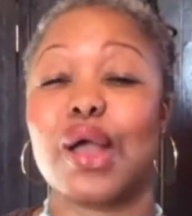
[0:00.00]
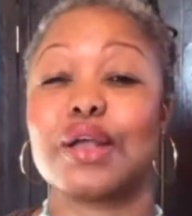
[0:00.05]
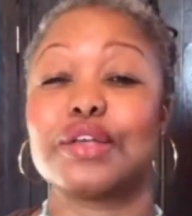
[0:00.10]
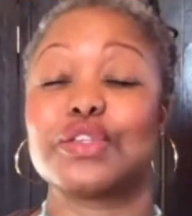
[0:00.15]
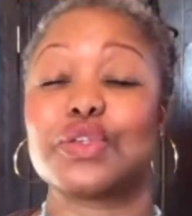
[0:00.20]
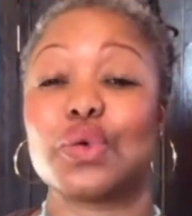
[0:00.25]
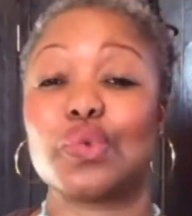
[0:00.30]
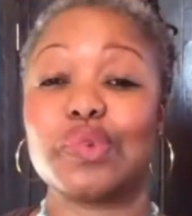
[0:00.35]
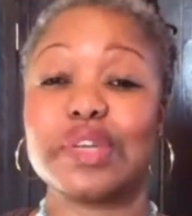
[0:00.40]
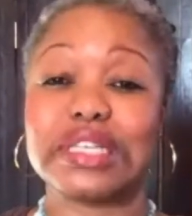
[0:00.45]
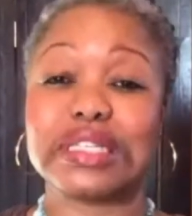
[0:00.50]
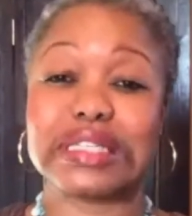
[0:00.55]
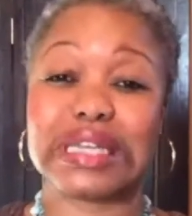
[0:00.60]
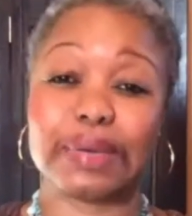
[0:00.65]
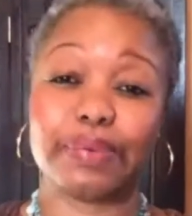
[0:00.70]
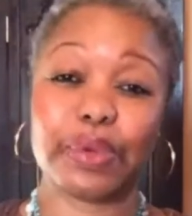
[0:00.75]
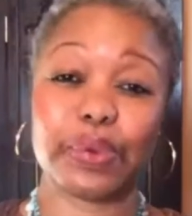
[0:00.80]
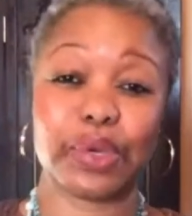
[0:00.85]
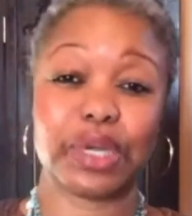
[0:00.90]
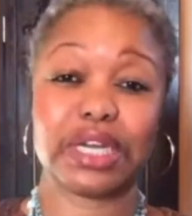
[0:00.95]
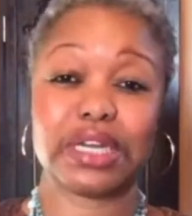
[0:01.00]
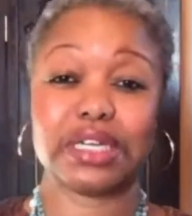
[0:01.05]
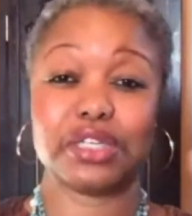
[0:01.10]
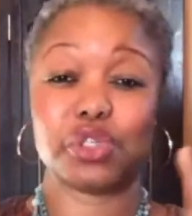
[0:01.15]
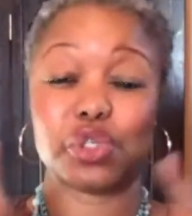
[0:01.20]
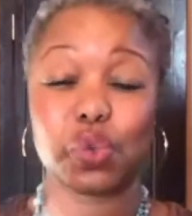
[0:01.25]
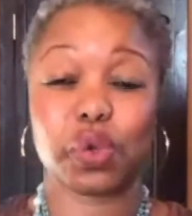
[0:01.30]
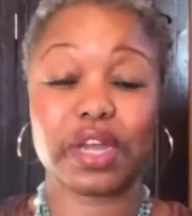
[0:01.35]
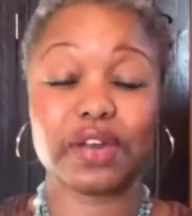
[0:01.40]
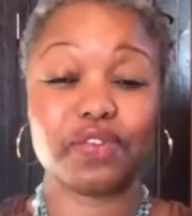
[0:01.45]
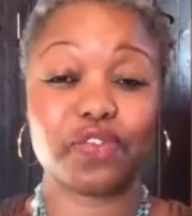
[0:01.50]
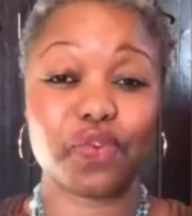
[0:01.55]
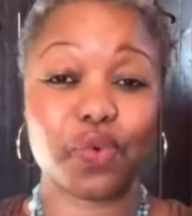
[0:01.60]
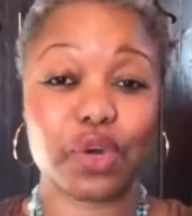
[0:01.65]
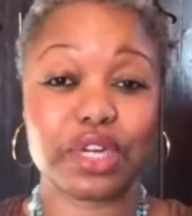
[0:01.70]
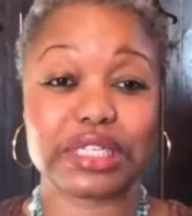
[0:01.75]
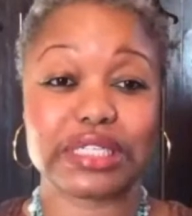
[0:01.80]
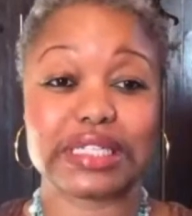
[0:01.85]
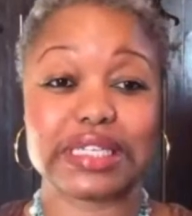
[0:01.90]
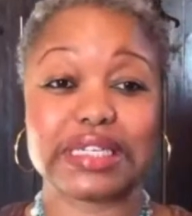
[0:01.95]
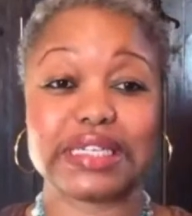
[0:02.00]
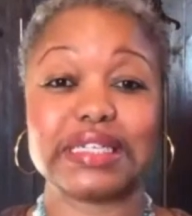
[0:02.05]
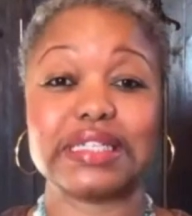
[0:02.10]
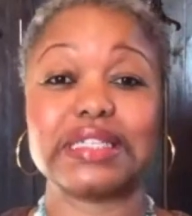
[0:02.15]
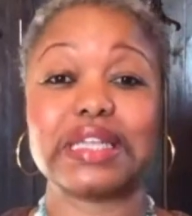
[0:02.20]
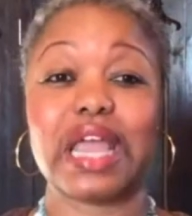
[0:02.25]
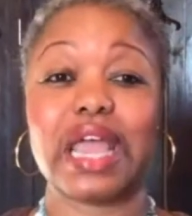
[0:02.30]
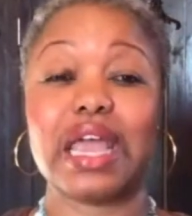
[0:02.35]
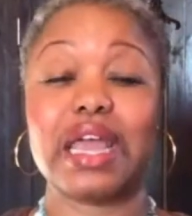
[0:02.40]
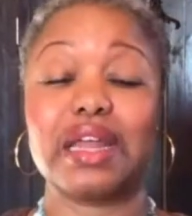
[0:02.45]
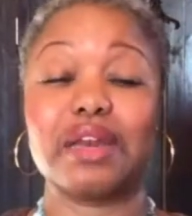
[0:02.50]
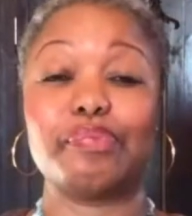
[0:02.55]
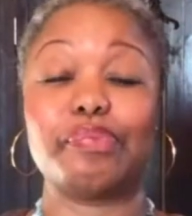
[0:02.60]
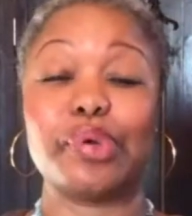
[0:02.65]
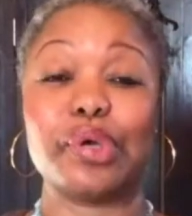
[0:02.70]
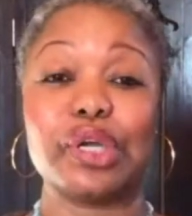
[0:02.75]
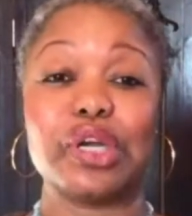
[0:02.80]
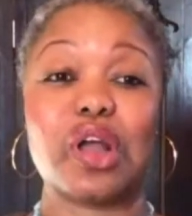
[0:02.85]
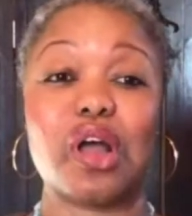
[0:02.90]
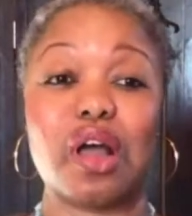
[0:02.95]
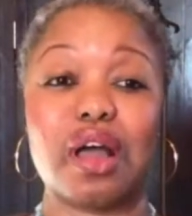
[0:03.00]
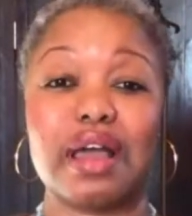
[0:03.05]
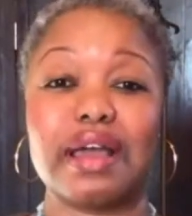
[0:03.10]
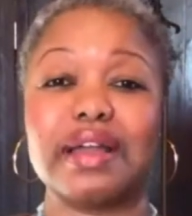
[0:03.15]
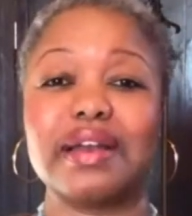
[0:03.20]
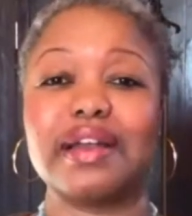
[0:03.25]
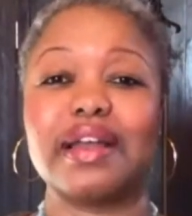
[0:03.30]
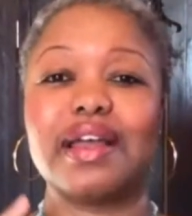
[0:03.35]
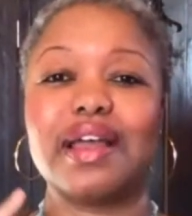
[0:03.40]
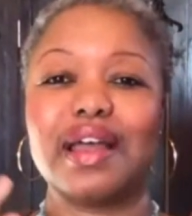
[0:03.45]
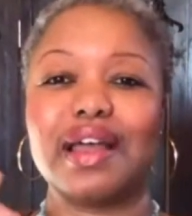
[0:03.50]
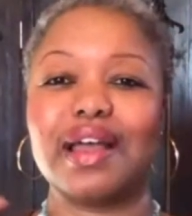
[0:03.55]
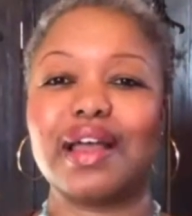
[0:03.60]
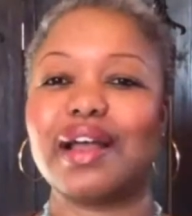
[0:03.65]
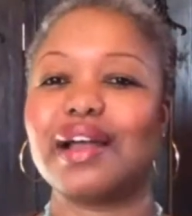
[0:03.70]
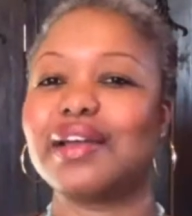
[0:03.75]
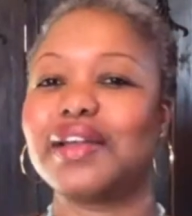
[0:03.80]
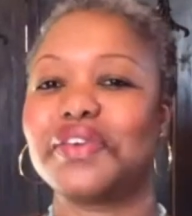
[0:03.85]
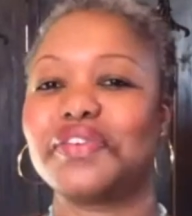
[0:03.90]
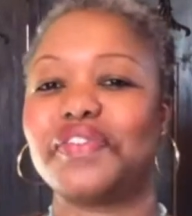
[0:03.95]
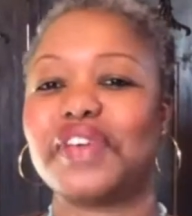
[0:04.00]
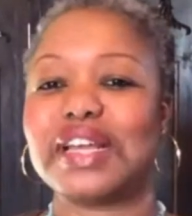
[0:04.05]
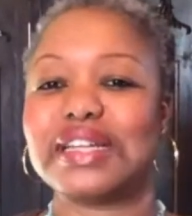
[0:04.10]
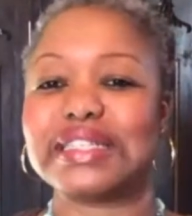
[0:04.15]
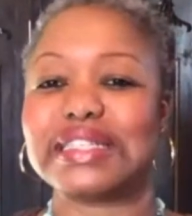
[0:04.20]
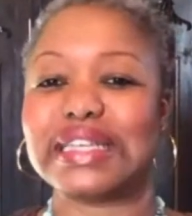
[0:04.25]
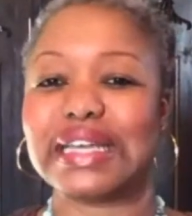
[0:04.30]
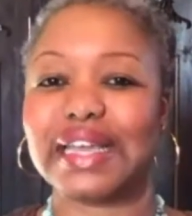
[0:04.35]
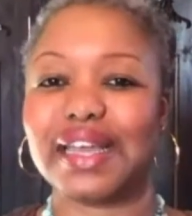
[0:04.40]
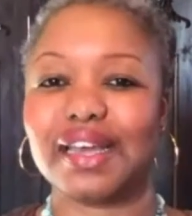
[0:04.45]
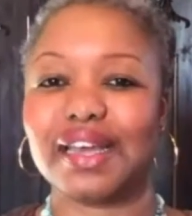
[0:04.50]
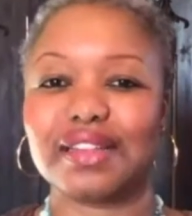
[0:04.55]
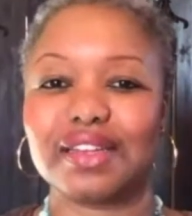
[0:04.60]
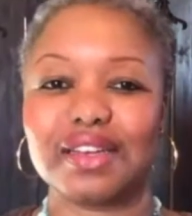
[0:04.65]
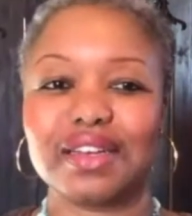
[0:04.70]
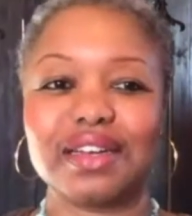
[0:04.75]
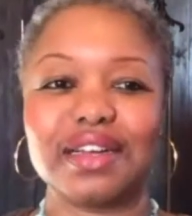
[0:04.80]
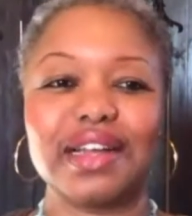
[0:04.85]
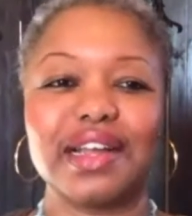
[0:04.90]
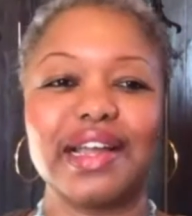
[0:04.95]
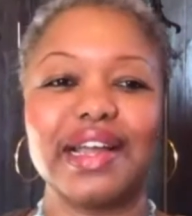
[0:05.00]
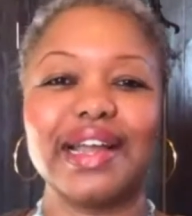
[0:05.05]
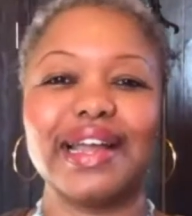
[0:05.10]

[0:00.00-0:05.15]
So we said we were going to join forces and put on an event together.